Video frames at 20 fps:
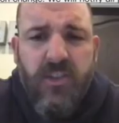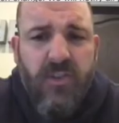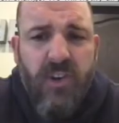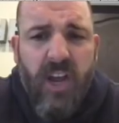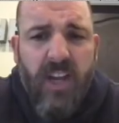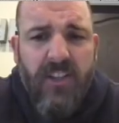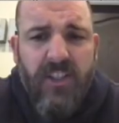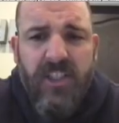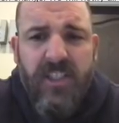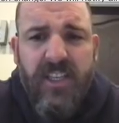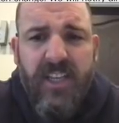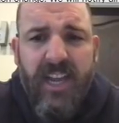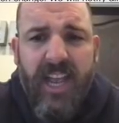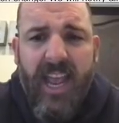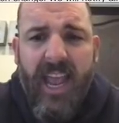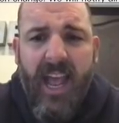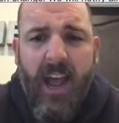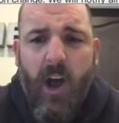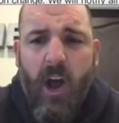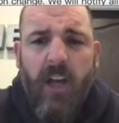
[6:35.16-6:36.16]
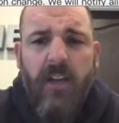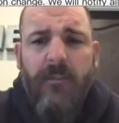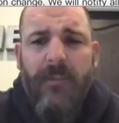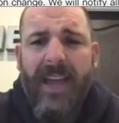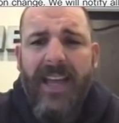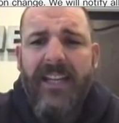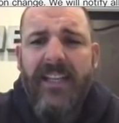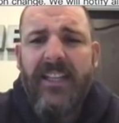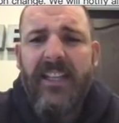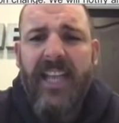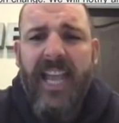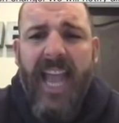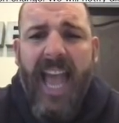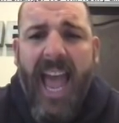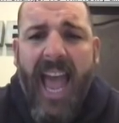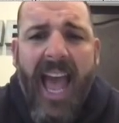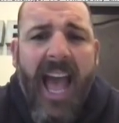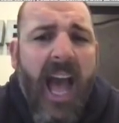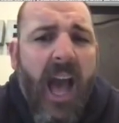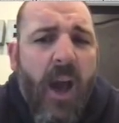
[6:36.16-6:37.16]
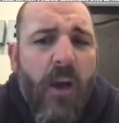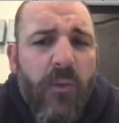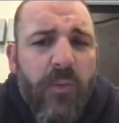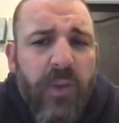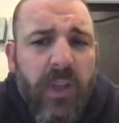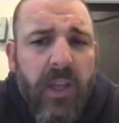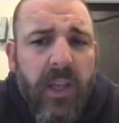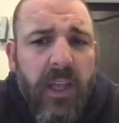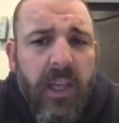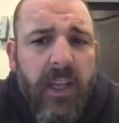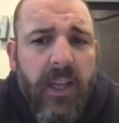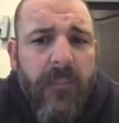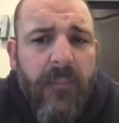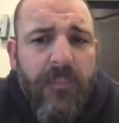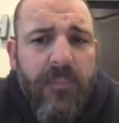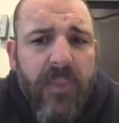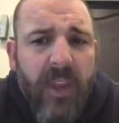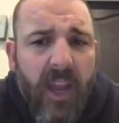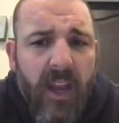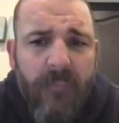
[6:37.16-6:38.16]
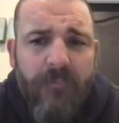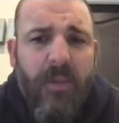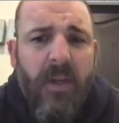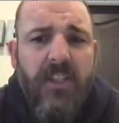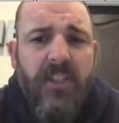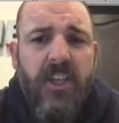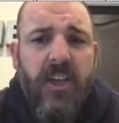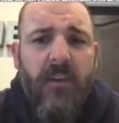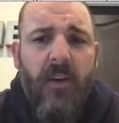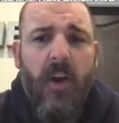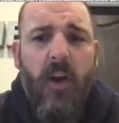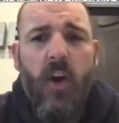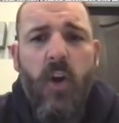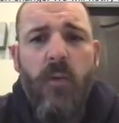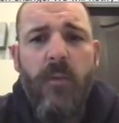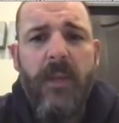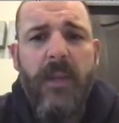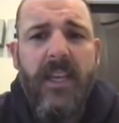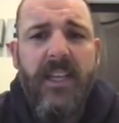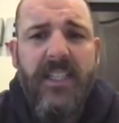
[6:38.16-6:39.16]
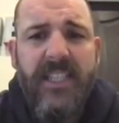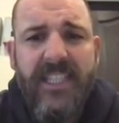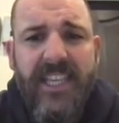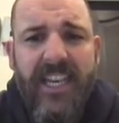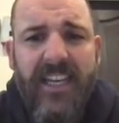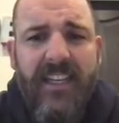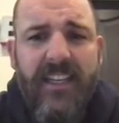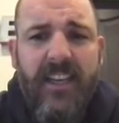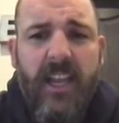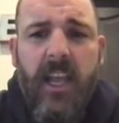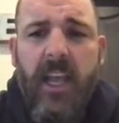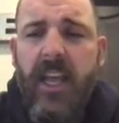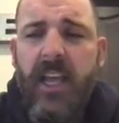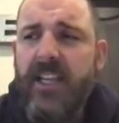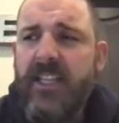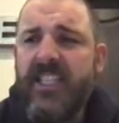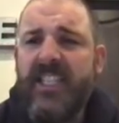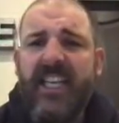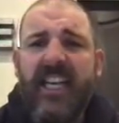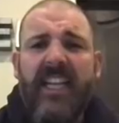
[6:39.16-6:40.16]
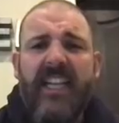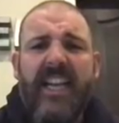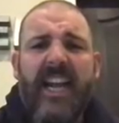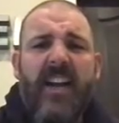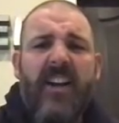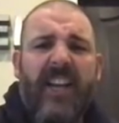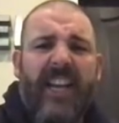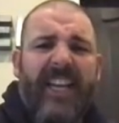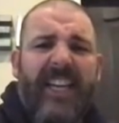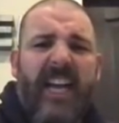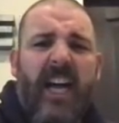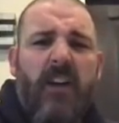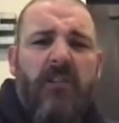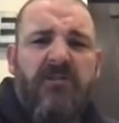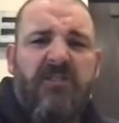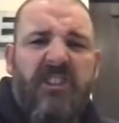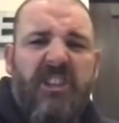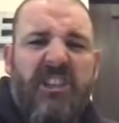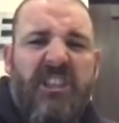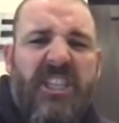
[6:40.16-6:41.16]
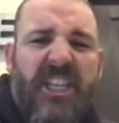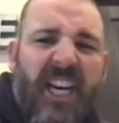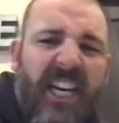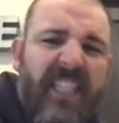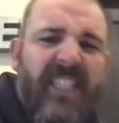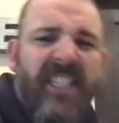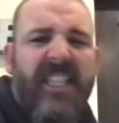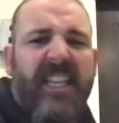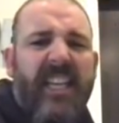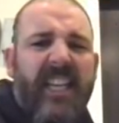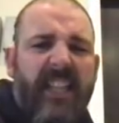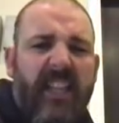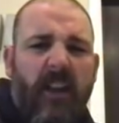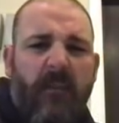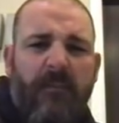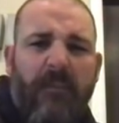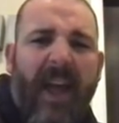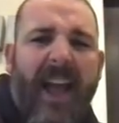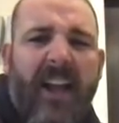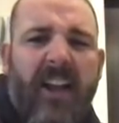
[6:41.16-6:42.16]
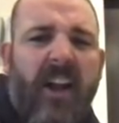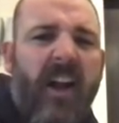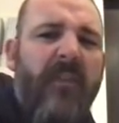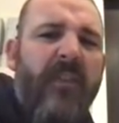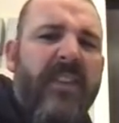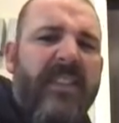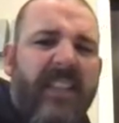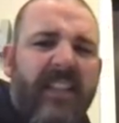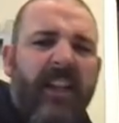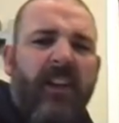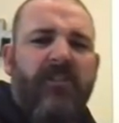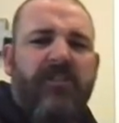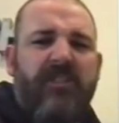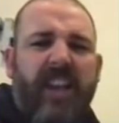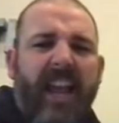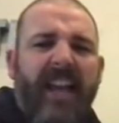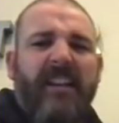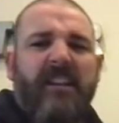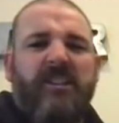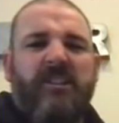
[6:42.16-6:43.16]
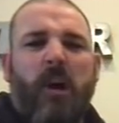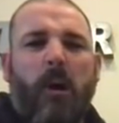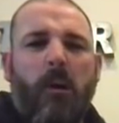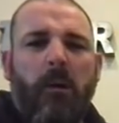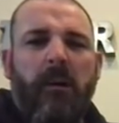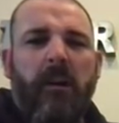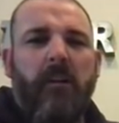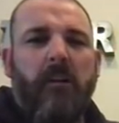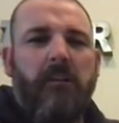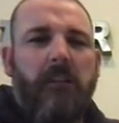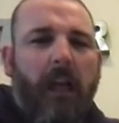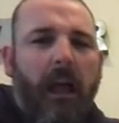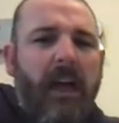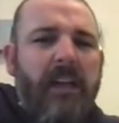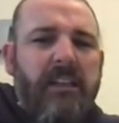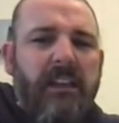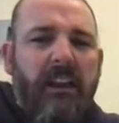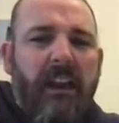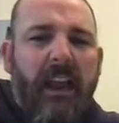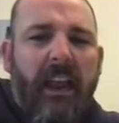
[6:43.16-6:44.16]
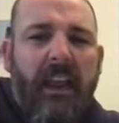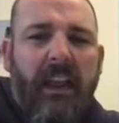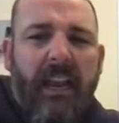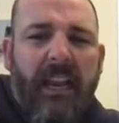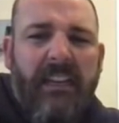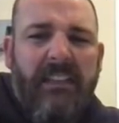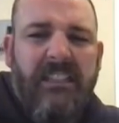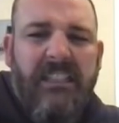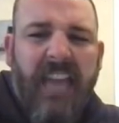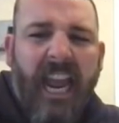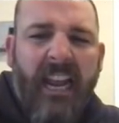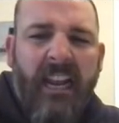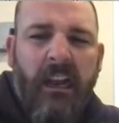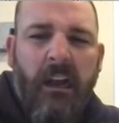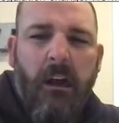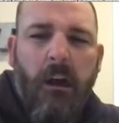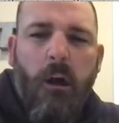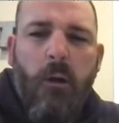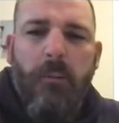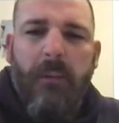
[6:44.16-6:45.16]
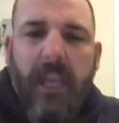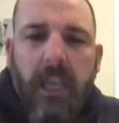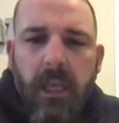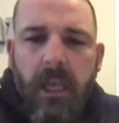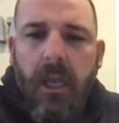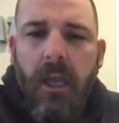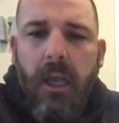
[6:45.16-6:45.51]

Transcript: not just going to automatically have a bunch of OMI sitting there getting all dusty in their back office in their janitorial closet. They ain't got a stack of OMI.